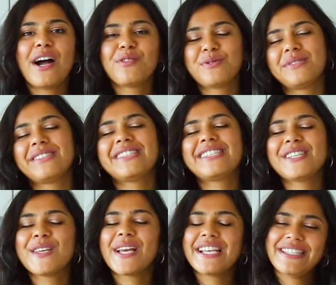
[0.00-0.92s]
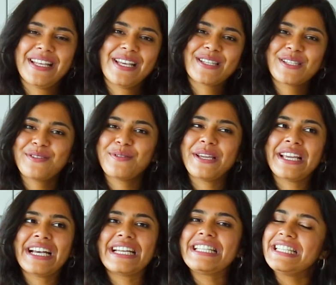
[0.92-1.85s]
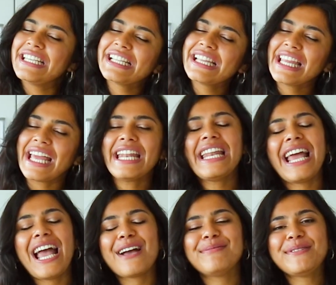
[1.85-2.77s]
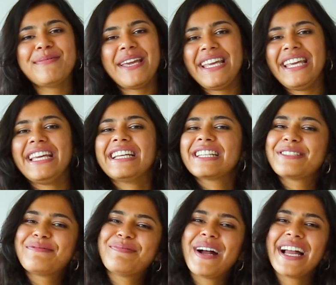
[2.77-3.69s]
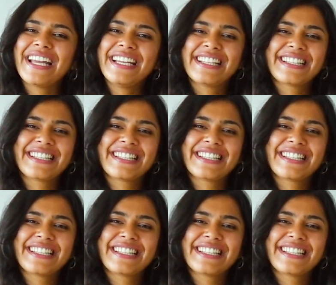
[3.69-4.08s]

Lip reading: I will see you guys next week. Until then, happy baking. Bye.